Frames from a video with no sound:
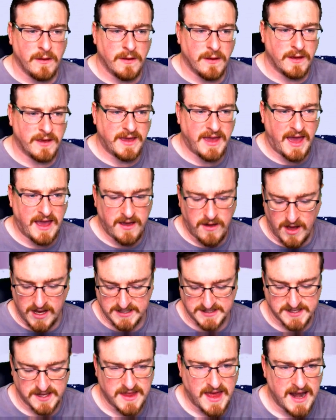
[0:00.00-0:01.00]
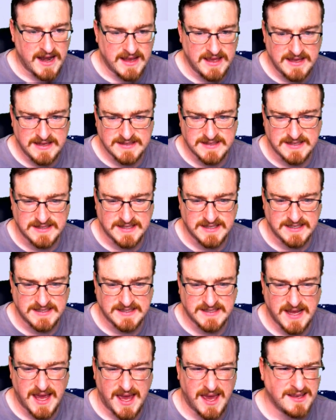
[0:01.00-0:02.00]
Okay guys, so that is the 6
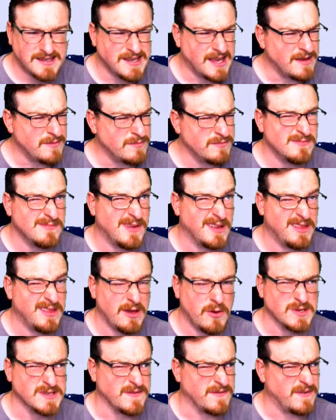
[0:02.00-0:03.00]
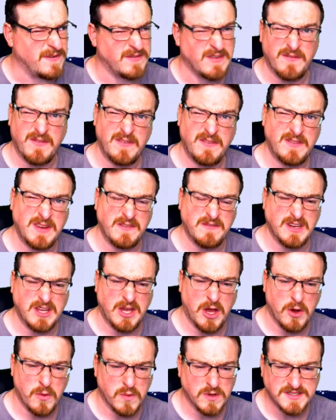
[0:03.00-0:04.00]
tags. I think it was a 50-50
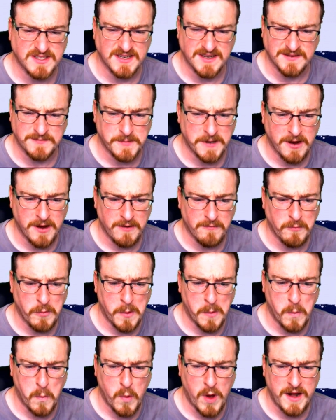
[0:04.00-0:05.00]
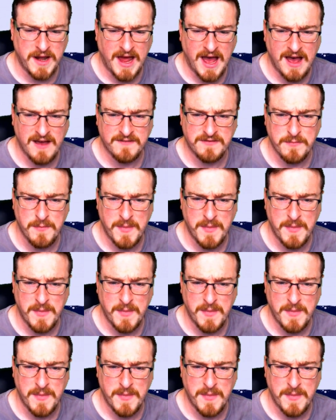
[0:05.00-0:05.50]
video, wasn't it, where I won half the